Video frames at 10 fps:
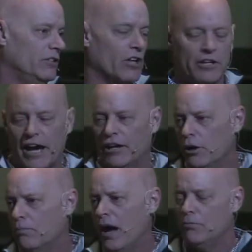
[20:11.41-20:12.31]
He's on the
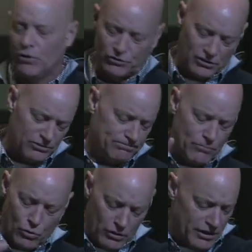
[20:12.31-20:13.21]
island of Patmos. He's
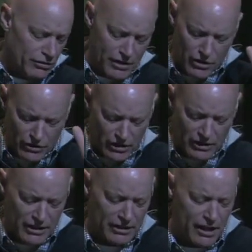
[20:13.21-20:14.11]
either there
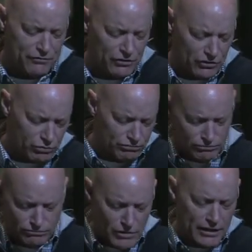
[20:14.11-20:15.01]
in, in Ephesus,
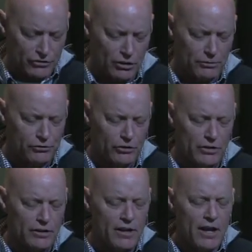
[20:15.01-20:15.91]
not terribly
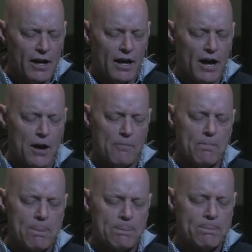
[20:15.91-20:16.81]
certain.
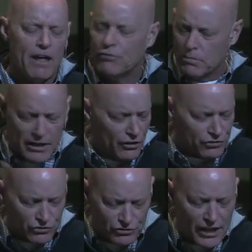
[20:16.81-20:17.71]
Um, everybody
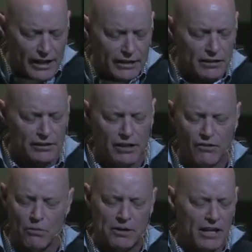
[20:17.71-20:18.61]
else is dead.
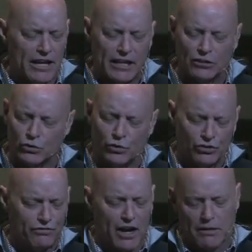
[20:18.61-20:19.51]
They've all been hanged,
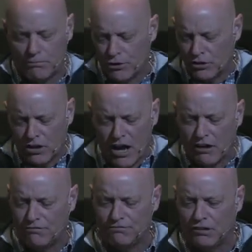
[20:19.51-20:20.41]
crucified, burned
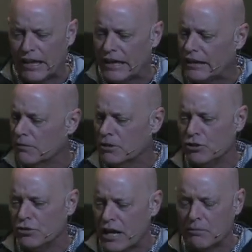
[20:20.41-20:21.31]
alive, flayed. I
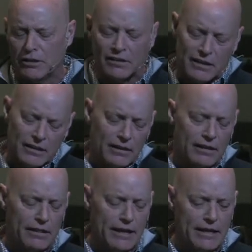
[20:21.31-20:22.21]
mean, you name it,
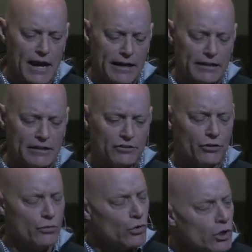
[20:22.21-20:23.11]
they got it. He's
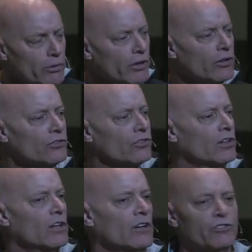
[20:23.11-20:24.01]
heard rumors.
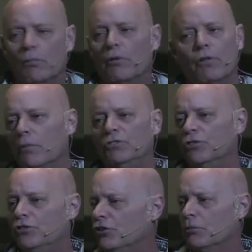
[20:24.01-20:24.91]
Some of them have
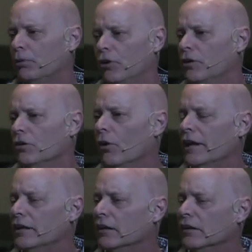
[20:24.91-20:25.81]
just disappeared. No
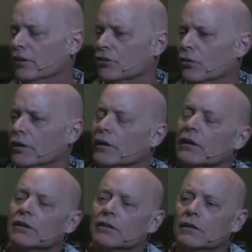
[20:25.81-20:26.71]
idea. He has no idea.